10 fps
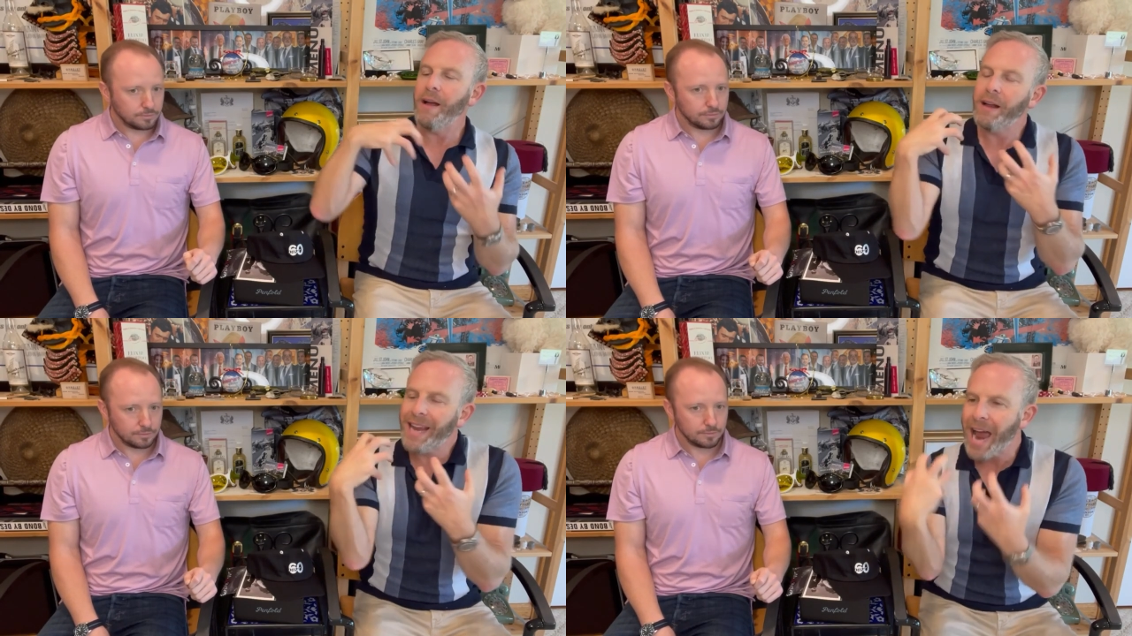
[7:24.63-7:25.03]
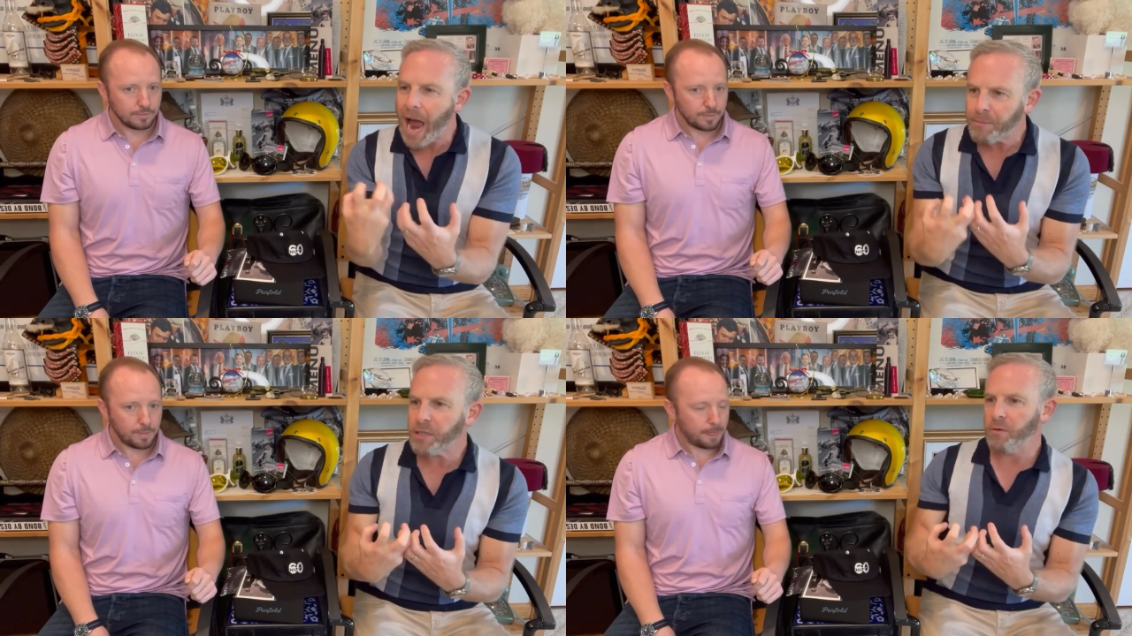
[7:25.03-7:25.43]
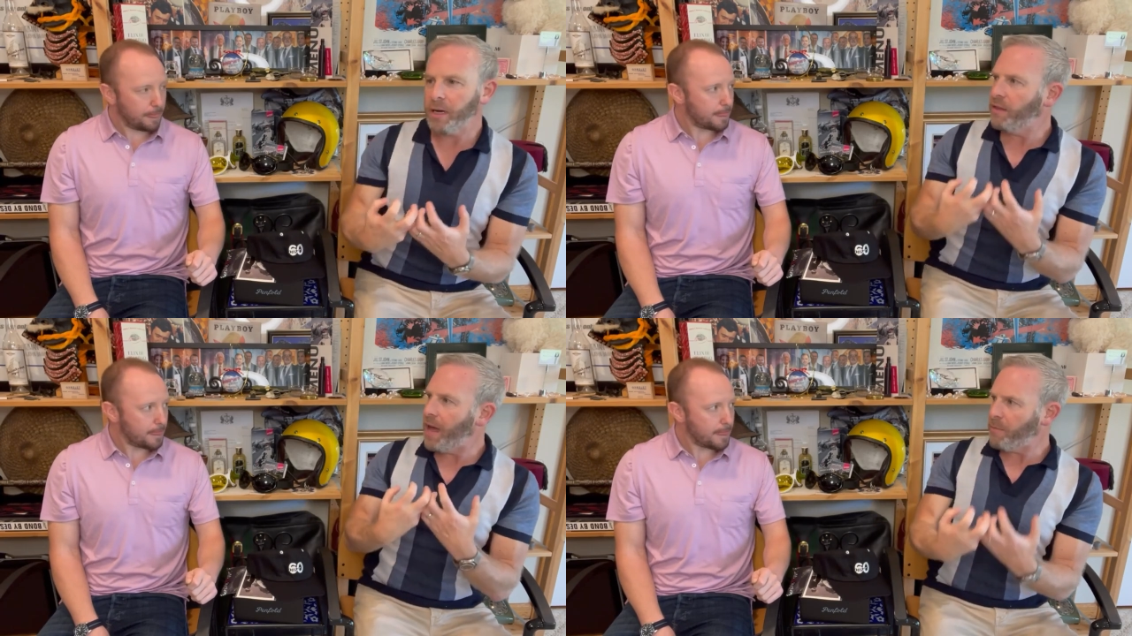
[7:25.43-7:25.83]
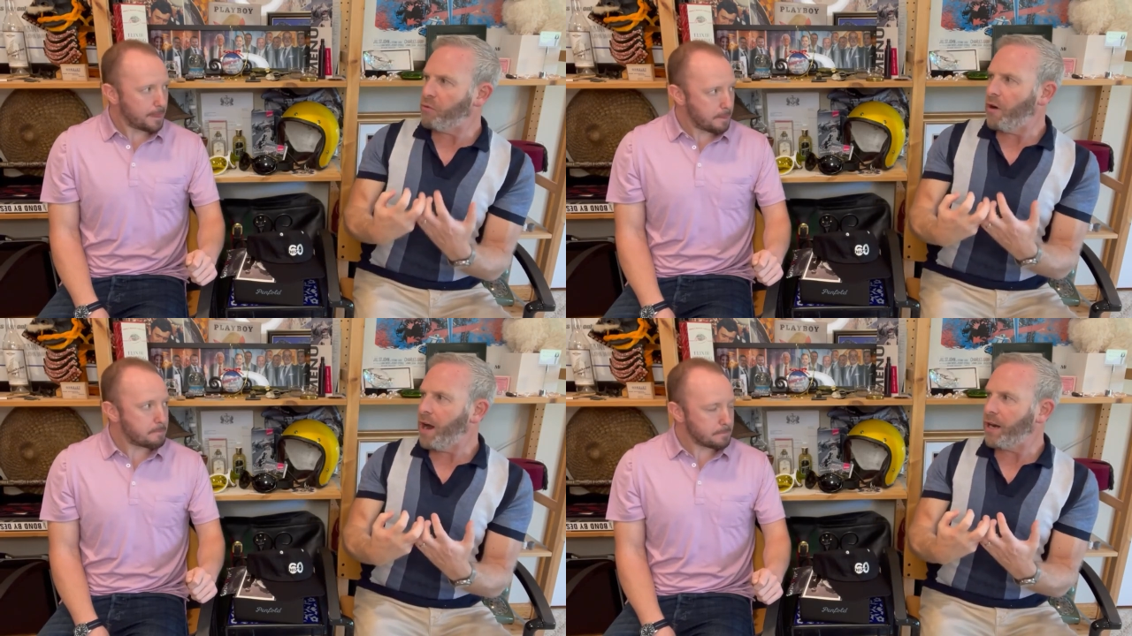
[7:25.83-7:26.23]
Speaker 1: capturing that
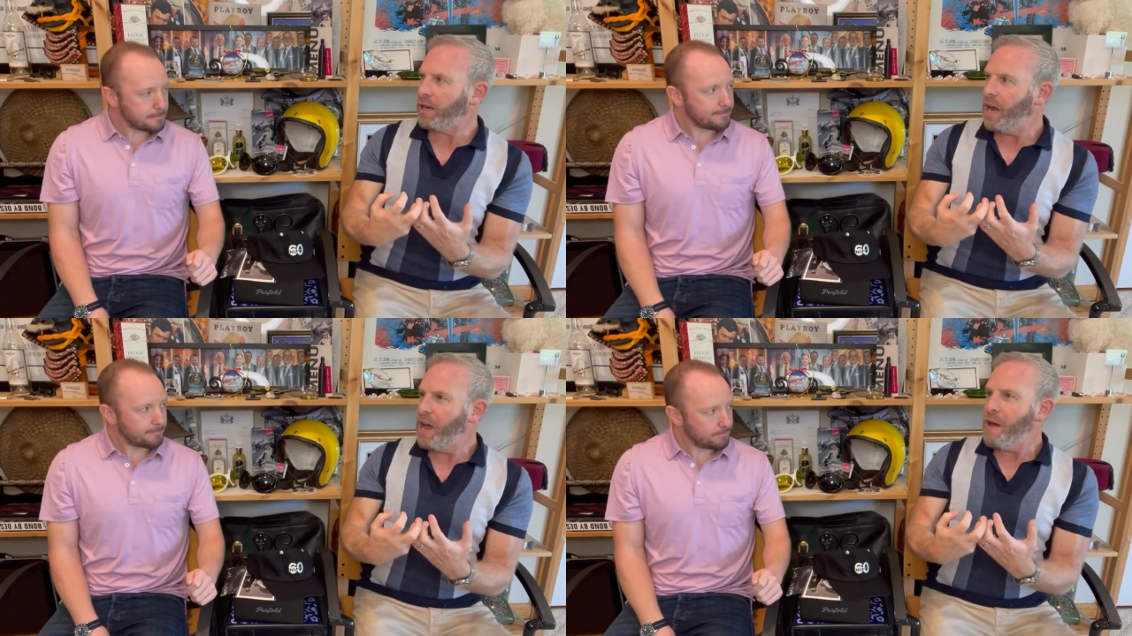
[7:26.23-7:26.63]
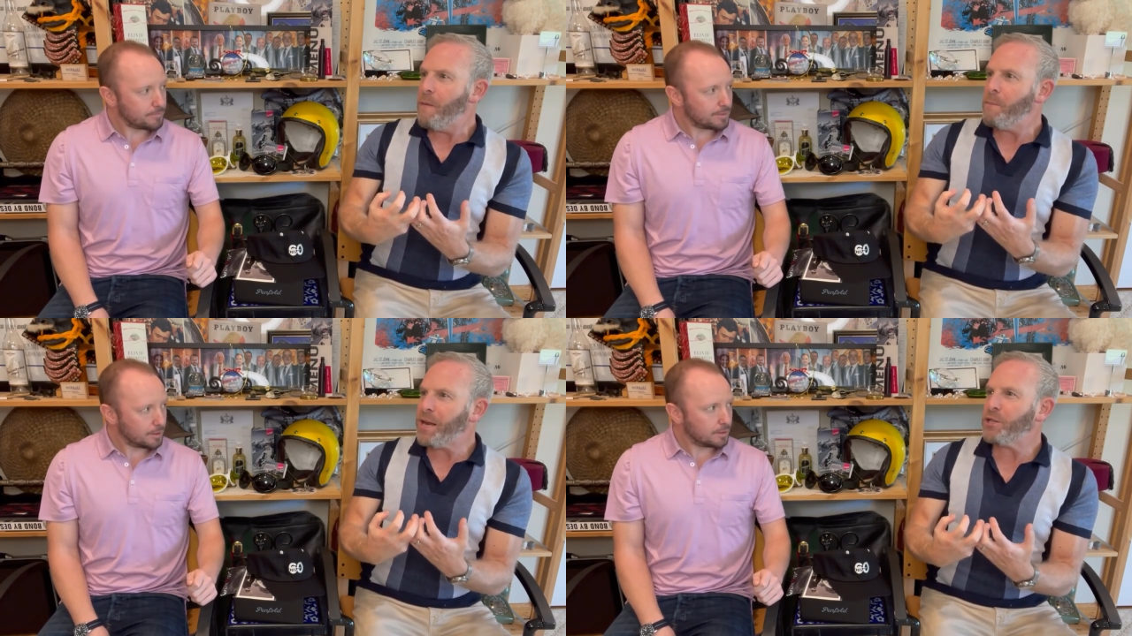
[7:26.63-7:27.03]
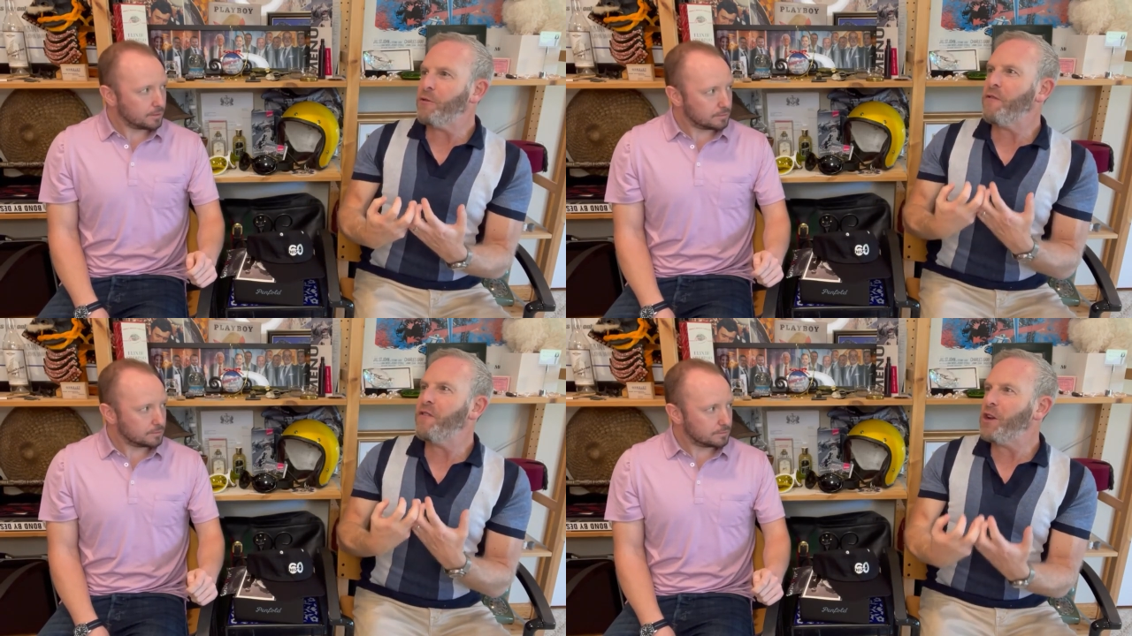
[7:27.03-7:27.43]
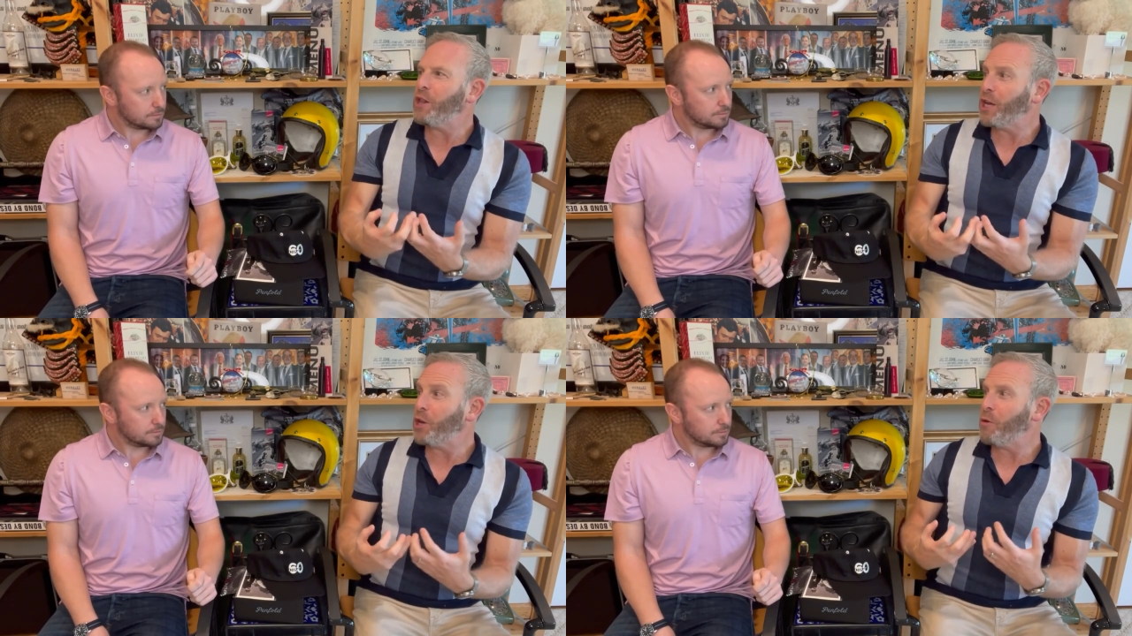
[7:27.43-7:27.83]
product makes you feel
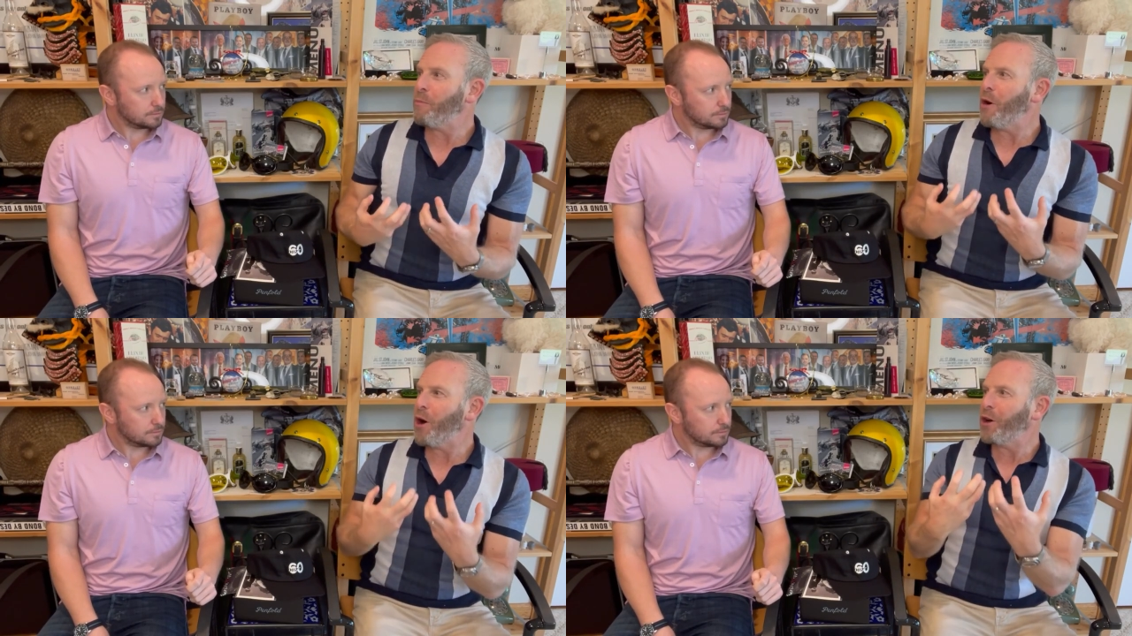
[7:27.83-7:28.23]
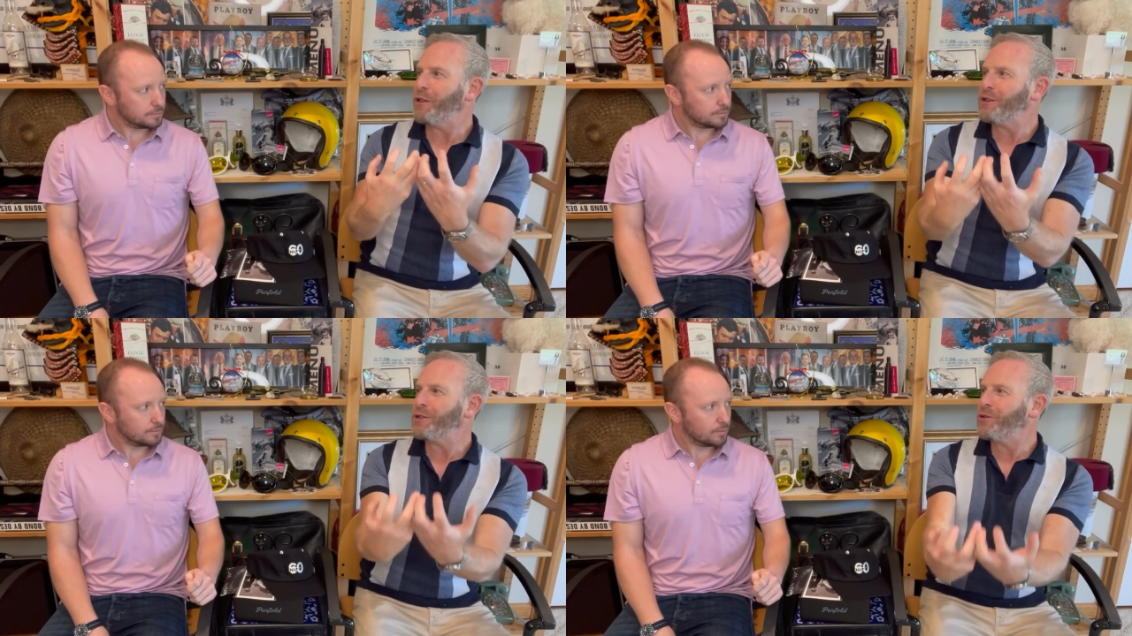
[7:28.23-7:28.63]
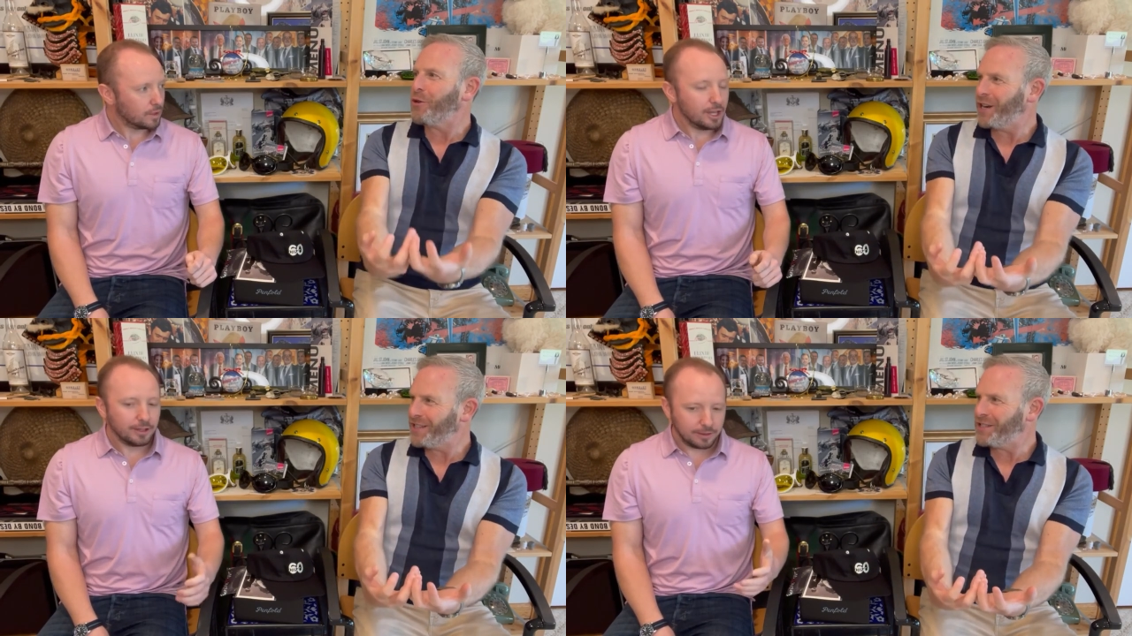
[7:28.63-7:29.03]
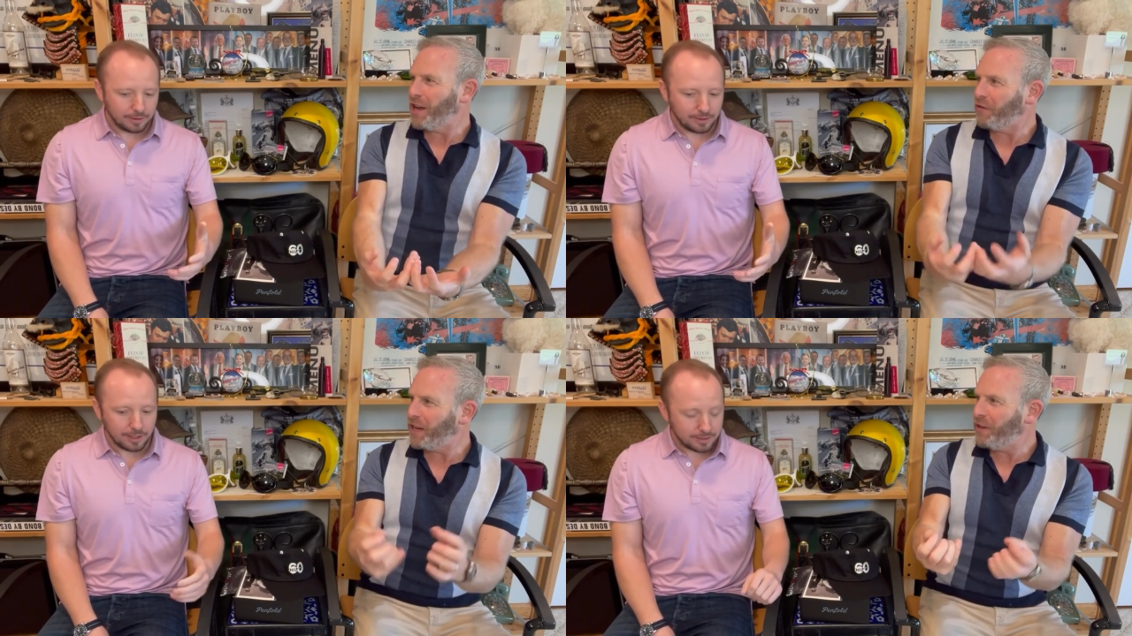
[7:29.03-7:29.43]
like you're part of the story itself,
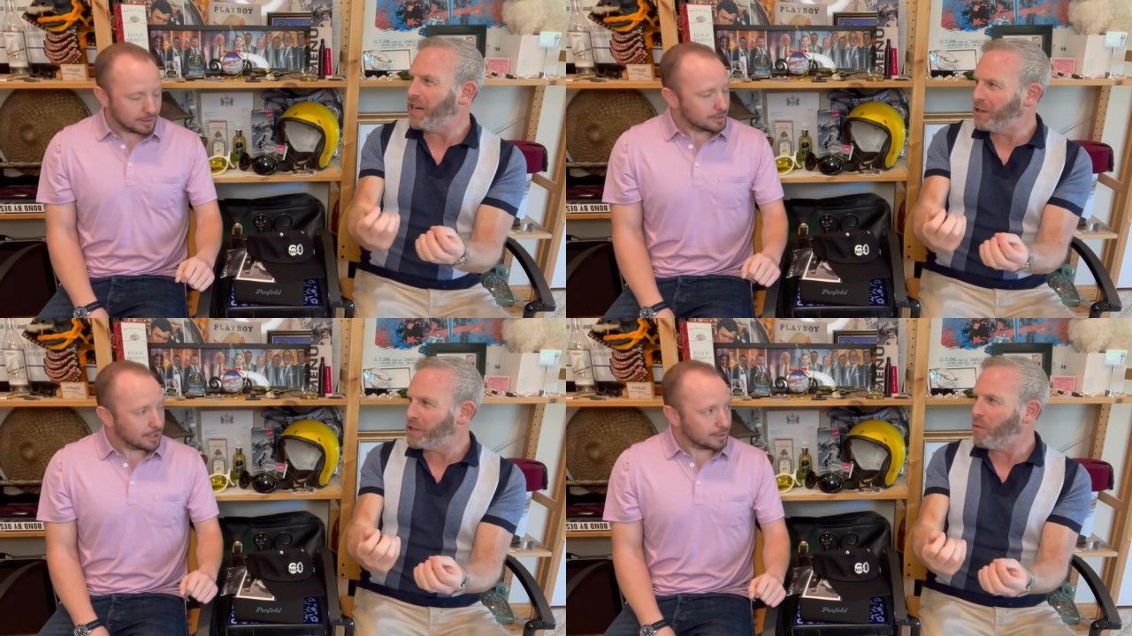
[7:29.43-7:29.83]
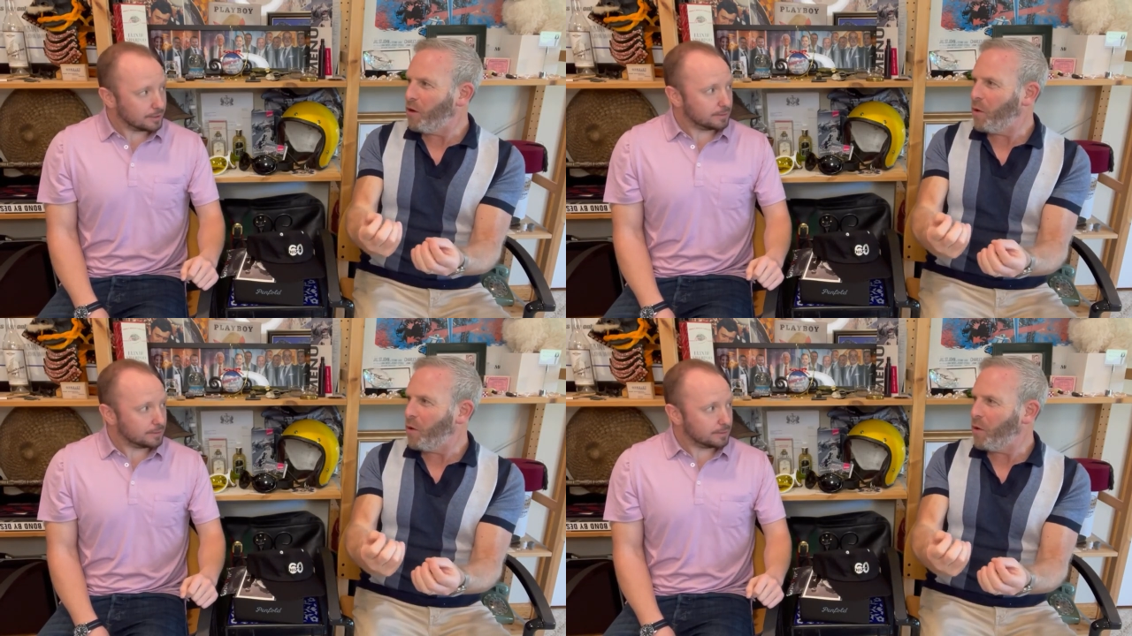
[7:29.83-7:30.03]
even in a small